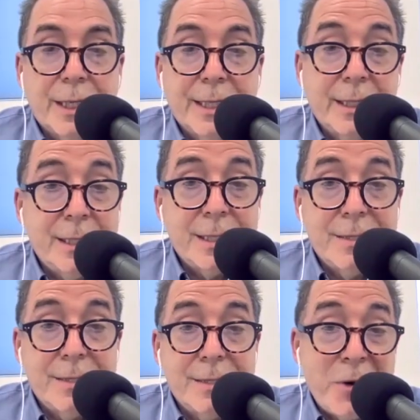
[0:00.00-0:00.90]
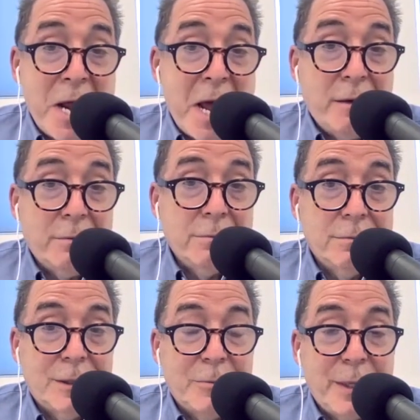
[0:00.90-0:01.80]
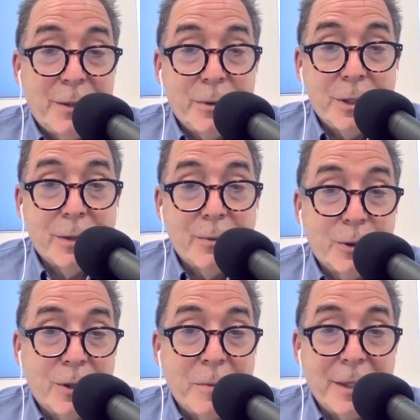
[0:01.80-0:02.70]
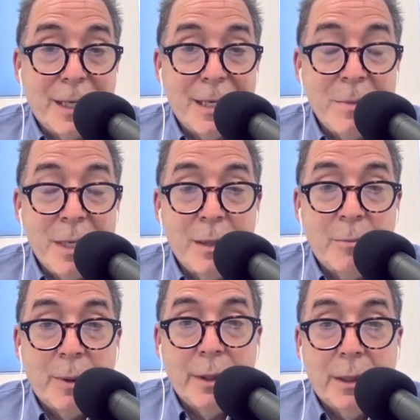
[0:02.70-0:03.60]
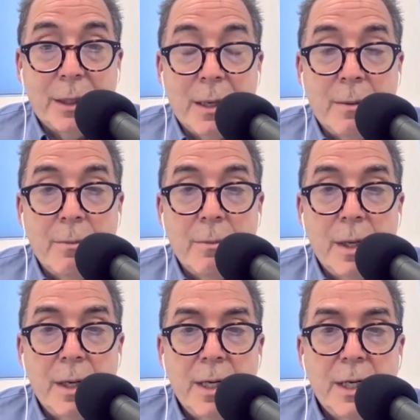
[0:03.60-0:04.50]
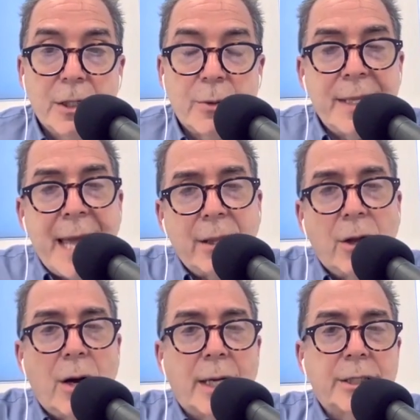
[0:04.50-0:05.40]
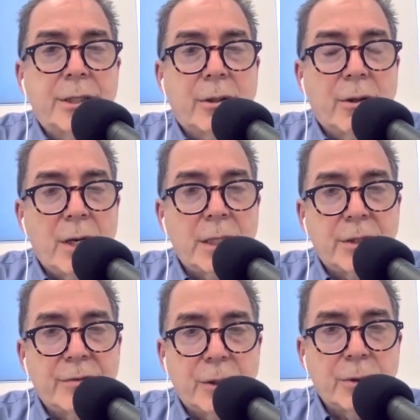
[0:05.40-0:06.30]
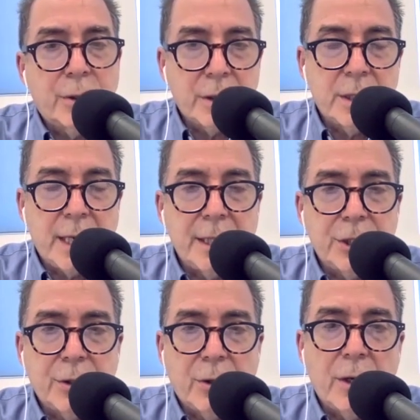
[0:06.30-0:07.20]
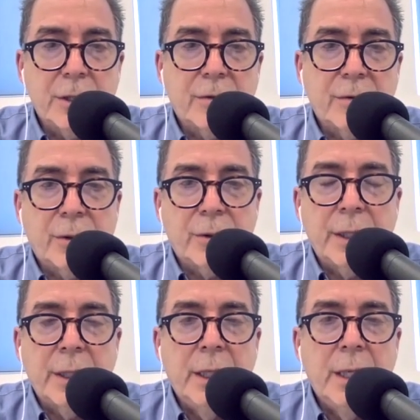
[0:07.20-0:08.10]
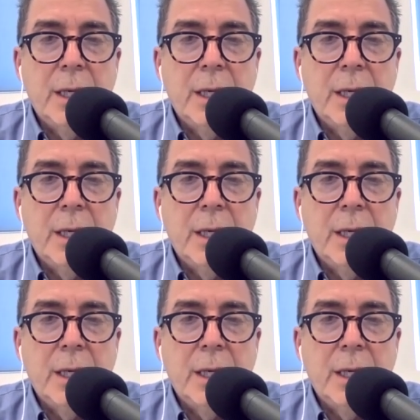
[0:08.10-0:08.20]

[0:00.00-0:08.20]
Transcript: at least for now. It'll be interesting. We'll talk about that in a minute. But so we had that loss, the loss of socialization, the loss of learning,